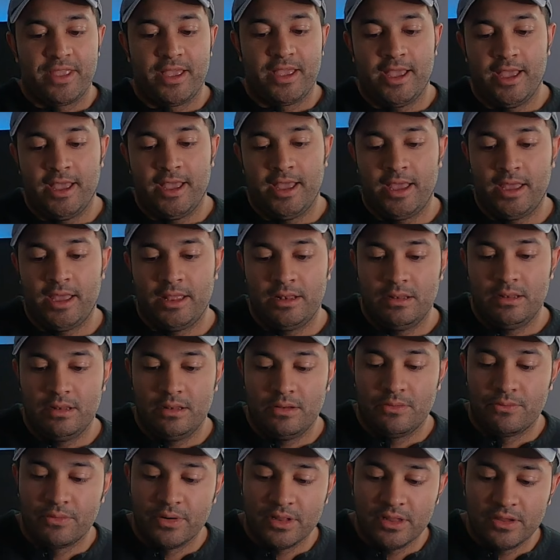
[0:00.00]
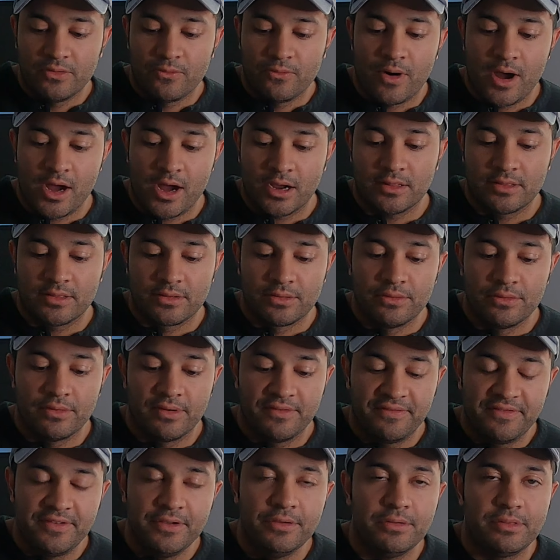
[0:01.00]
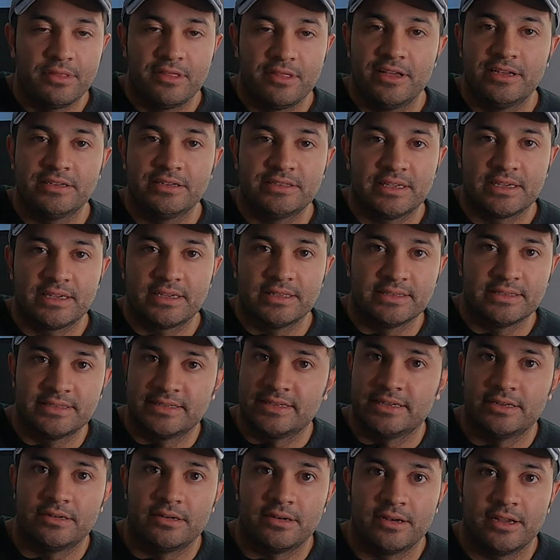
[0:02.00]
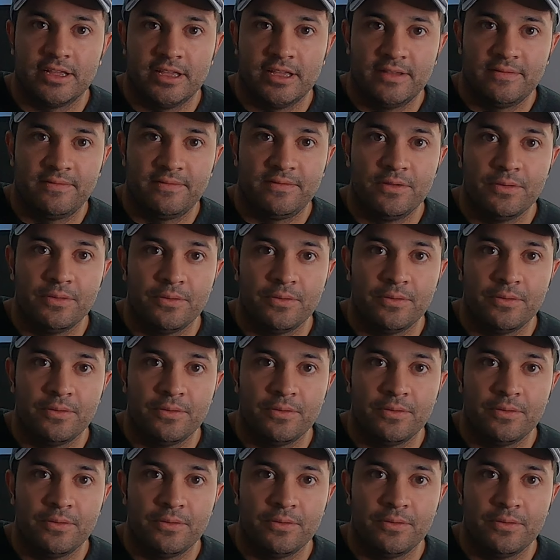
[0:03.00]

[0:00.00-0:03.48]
And really walk through a few things to consider if